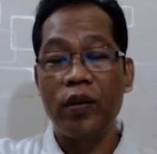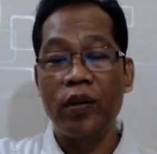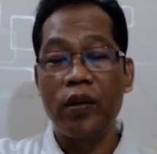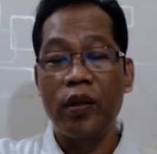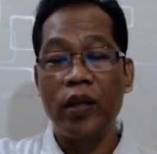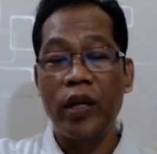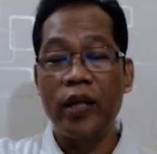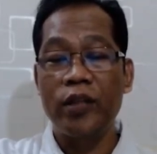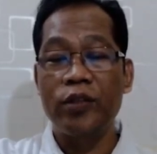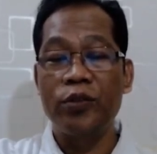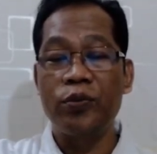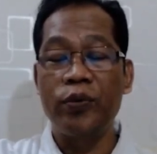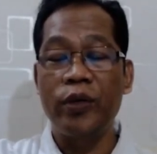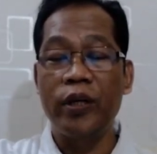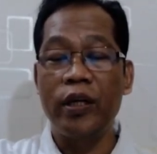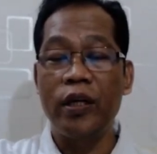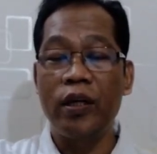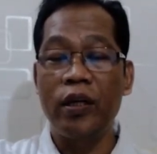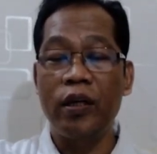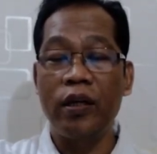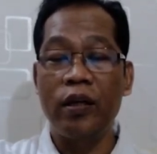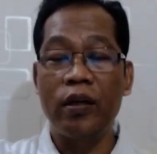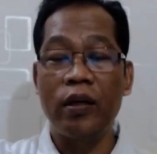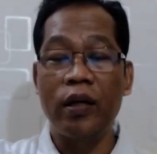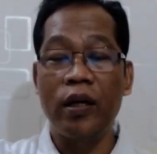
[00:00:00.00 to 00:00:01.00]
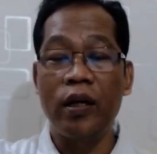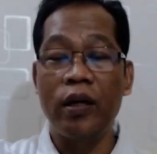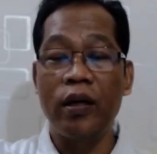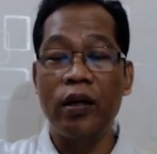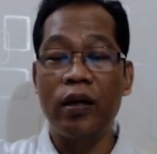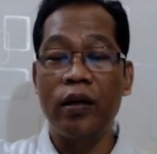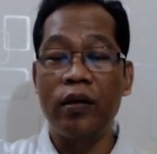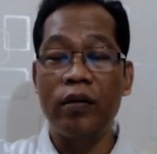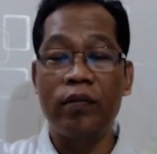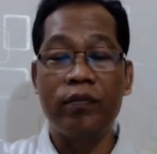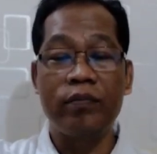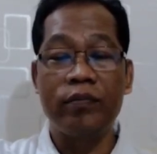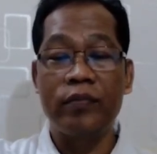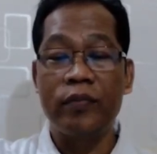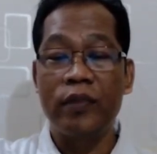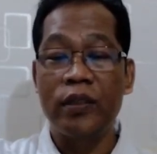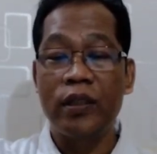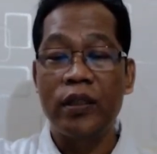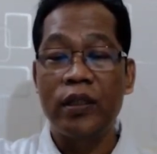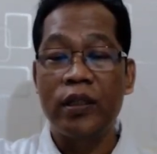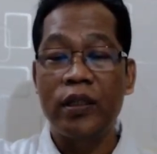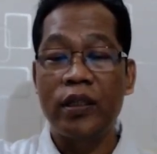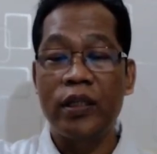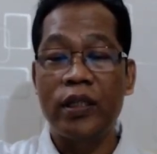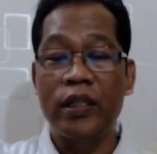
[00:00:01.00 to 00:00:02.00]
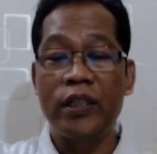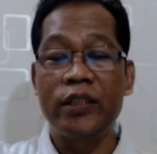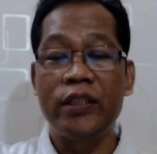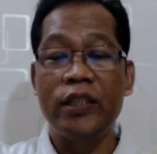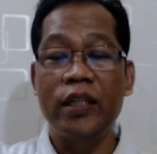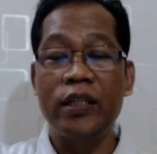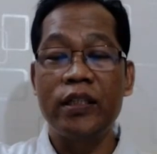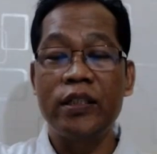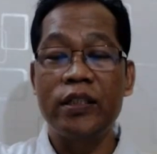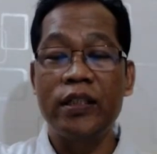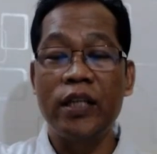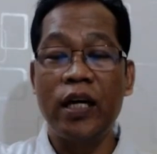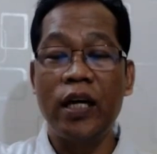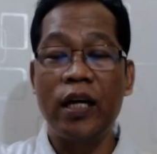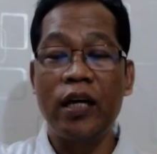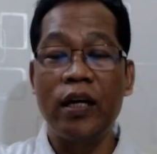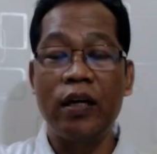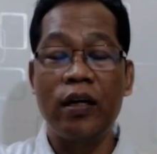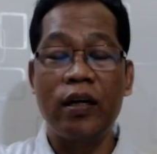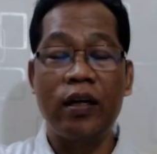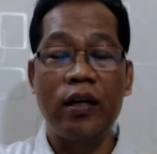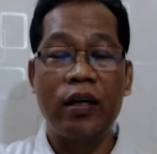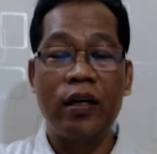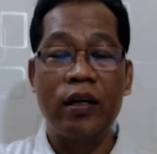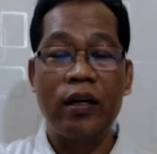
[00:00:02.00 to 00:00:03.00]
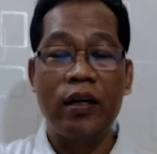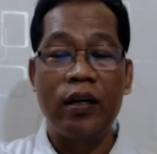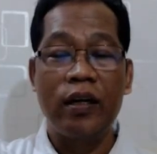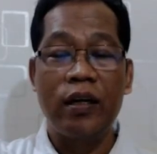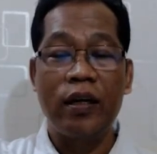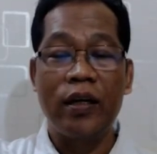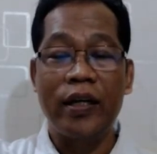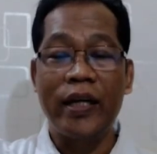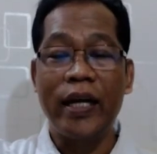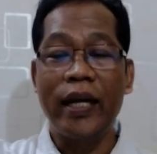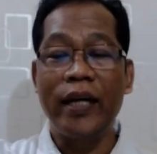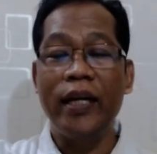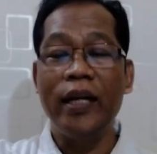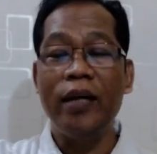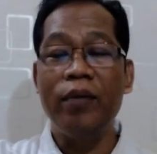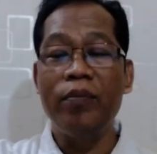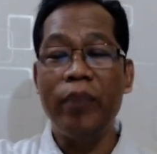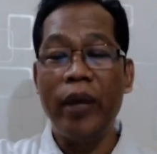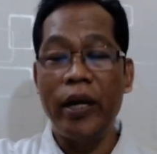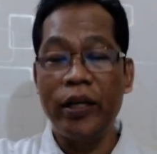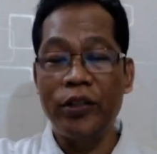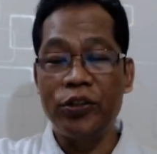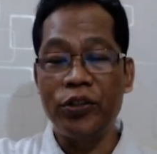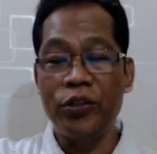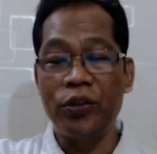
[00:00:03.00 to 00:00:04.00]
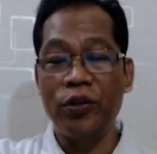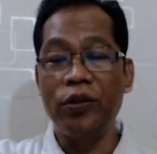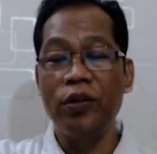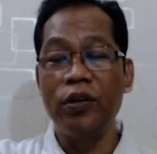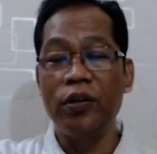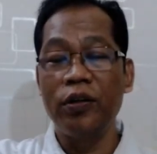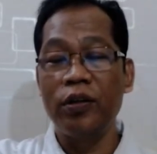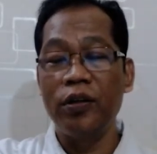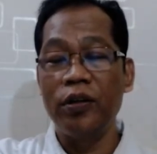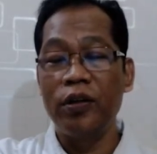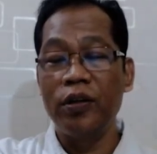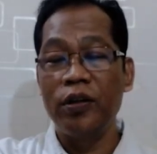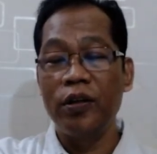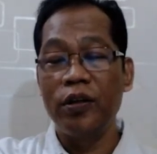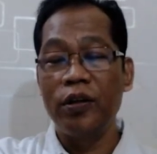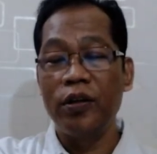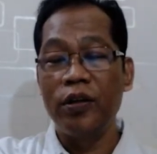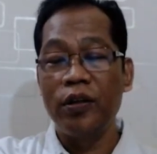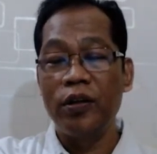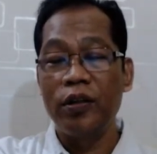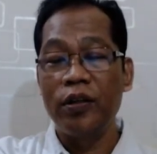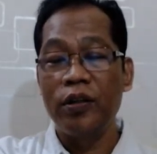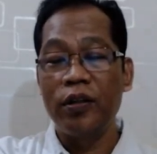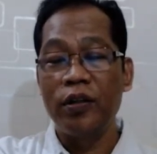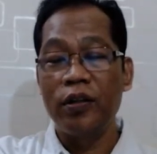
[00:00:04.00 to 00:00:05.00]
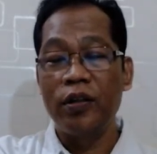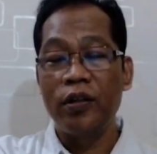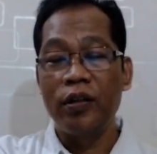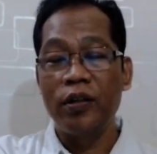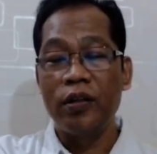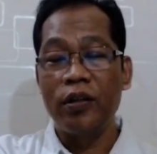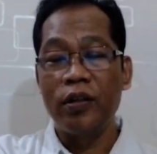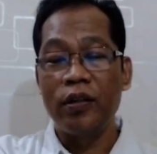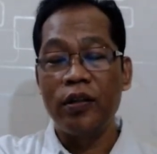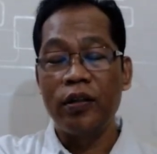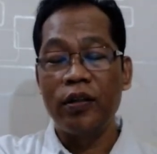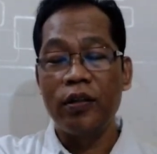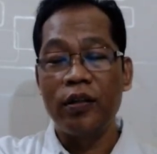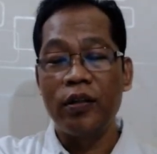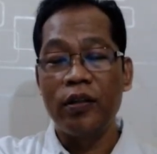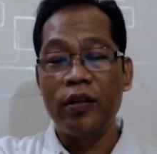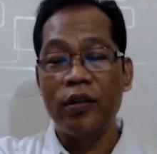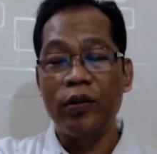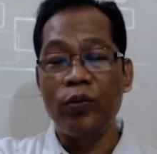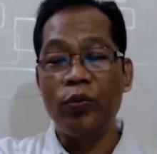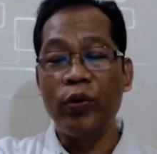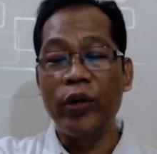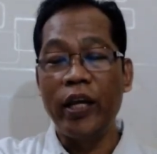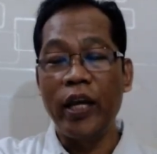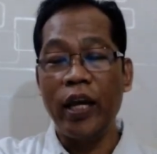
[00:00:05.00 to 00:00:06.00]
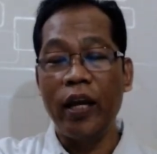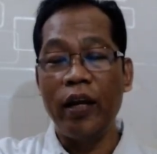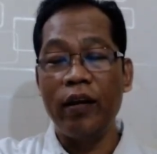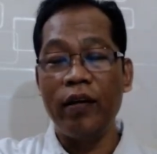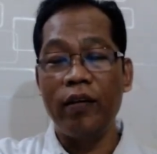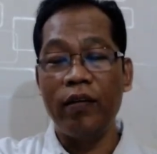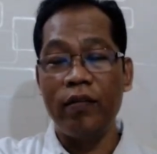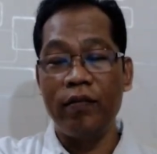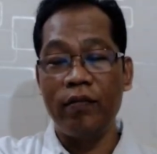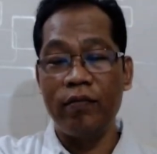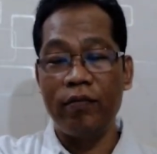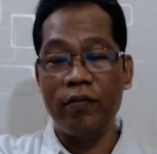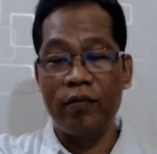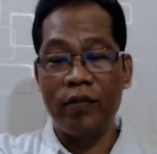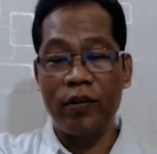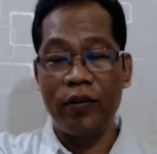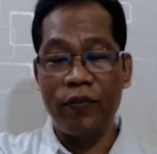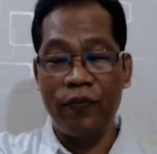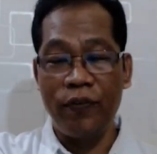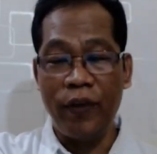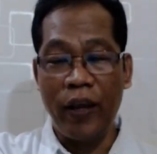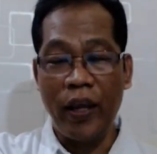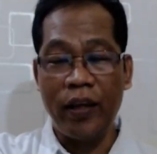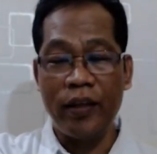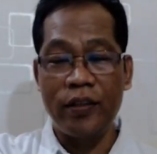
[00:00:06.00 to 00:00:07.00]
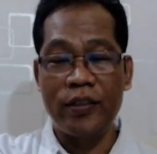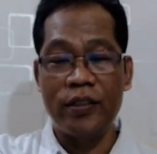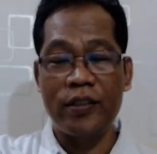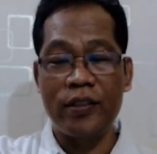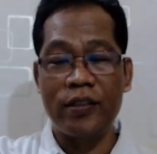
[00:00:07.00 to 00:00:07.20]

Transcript: As we Christians are getting mature, we can face